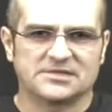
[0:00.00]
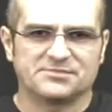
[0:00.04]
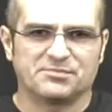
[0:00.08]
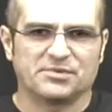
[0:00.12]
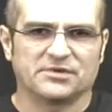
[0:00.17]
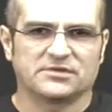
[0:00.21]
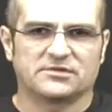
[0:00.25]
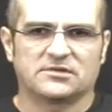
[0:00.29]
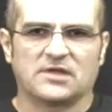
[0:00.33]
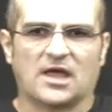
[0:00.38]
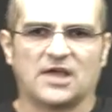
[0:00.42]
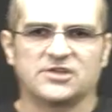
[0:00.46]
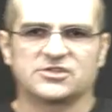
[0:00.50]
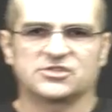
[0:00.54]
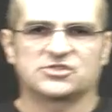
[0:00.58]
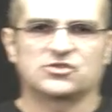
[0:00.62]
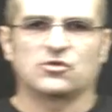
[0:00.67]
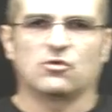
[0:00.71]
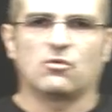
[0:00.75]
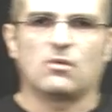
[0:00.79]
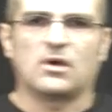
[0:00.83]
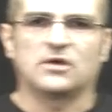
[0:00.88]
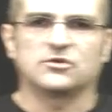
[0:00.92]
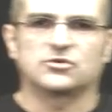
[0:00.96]
but I just
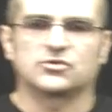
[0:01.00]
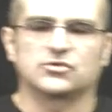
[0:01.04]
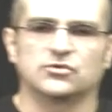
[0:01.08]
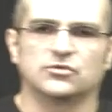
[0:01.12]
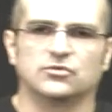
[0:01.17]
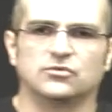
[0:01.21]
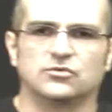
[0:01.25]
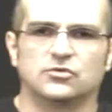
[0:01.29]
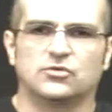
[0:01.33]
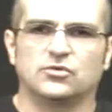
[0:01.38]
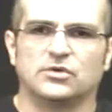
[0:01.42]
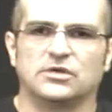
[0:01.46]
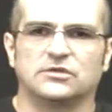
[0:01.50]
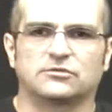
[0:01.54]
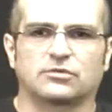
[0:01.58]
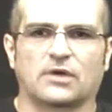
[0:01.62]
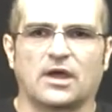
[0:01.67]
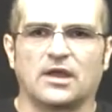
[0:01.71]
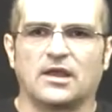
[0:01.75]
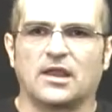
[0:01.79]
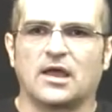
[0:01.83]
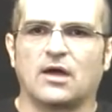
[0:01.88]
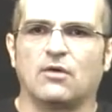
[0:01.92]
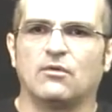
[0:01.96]
don't want to do it
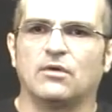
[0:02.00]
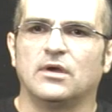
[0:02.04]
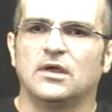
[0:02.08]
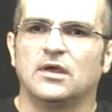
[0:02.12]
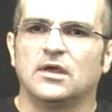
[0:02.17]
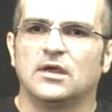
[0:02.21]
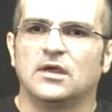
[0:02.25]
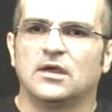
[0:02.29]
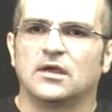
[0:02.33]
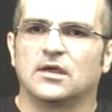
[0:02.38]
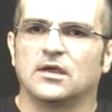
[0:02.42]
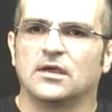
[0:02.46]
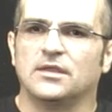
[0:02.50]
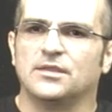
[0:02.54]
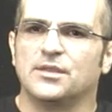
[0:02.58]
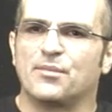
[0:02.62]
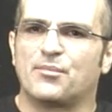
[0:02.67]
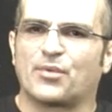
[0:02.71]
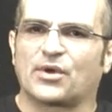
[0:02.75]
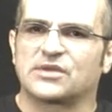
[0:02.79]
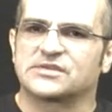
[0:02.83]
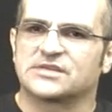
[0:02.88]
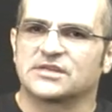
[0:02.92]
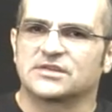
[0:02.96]
right now in the
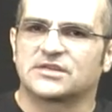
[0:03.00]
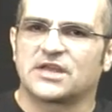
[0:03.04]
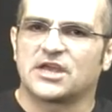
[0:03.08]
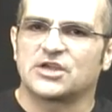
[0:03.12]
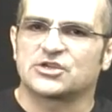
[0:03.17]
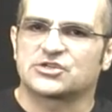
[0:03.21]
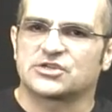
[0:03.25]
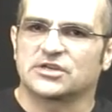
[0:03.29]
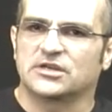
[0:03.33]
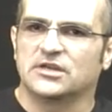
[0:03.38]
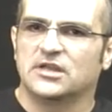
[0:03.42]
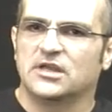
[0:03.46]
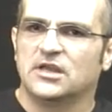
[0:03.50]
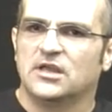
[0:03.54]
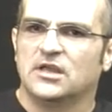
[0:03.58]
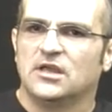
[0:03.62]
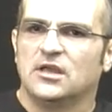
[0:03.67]
presentation.